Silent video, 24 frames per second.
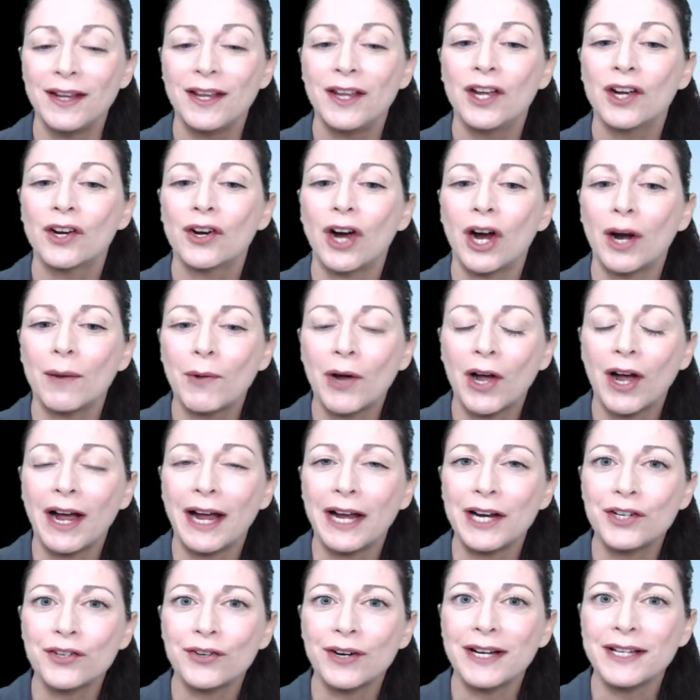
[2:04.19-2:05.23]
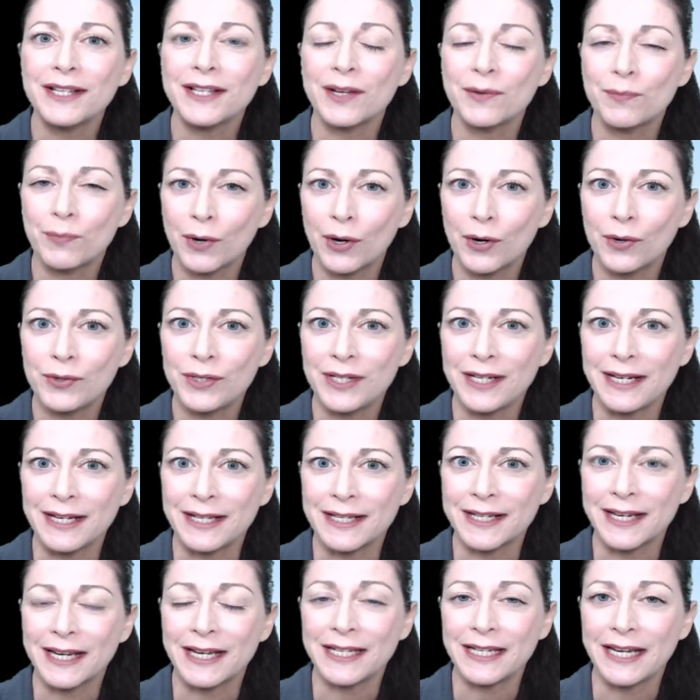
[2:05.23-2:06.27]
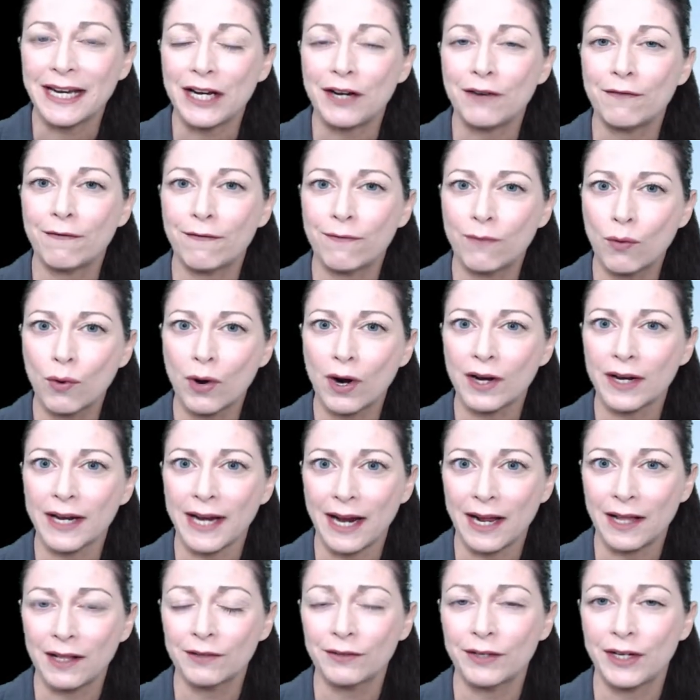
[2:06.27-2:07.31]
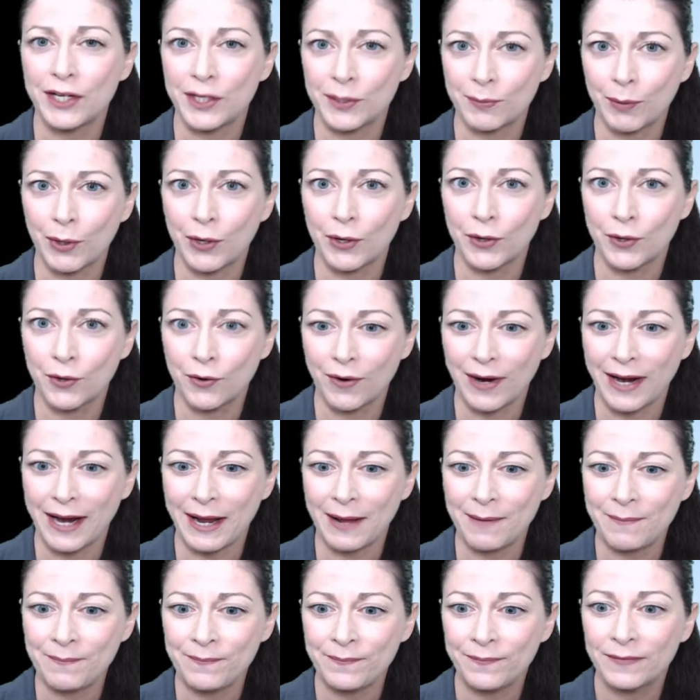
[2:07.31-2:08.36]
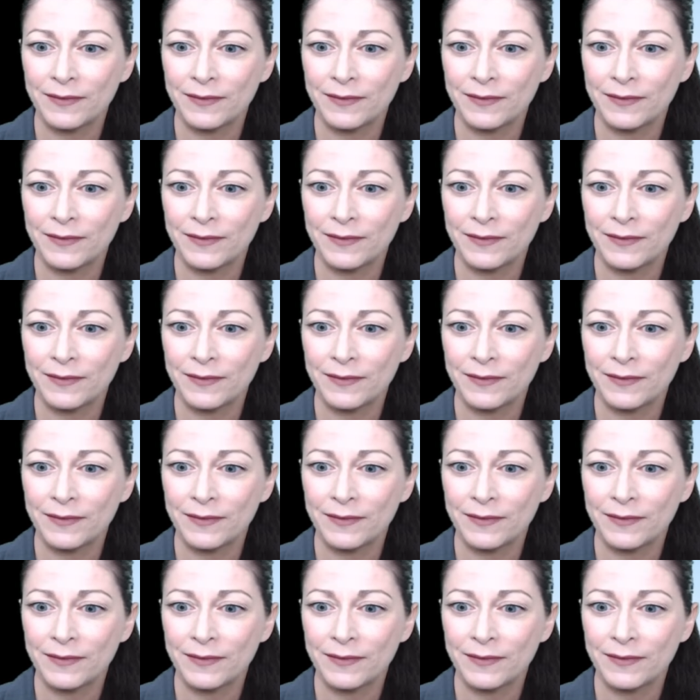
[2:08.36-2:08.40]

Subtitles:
Carbohydrates and proteins contain 4 calories per gram.